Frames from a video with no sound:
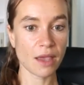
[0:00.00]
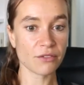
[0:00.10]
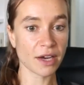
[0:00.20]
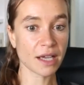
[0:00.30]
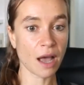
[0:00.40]

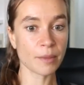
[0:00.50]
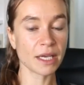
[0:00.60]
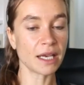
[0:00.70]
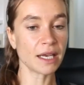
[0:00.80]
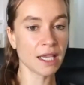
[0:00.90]
Very common
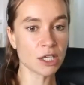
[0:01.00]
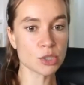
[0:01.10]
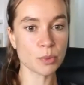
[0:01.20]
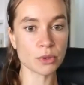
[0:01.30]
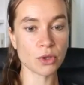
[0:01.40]
in English
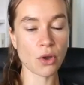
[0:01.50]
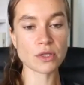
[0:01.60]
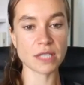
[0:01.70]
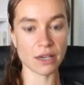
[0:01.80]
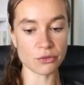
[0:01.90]

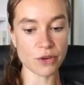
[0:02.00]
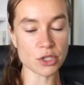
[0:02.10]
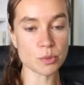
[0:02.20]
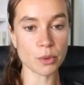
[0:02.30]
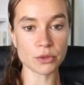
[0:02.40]
Bulldogs, in
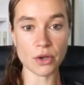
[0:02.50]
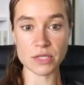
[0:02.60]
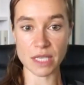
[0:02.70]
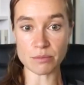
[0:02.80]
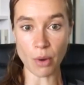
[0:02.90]
French Bulldogs,
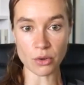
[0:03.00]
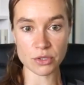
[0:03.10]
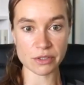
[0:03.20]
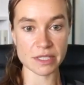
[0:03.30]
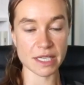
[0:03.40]
in
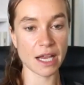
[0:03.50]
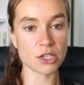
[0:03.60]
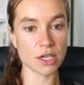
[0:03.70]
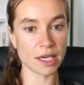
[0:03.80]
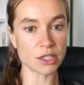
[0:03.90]
Boxers, and
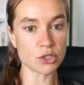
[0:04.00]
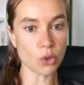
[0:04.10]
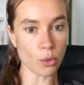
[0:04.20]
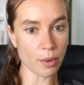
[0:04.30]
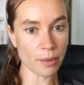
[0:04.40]
actually in
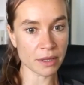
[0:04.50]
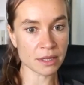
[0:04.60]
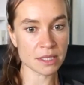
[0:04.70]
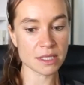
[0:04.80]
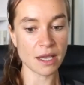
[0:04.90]
Dobermans.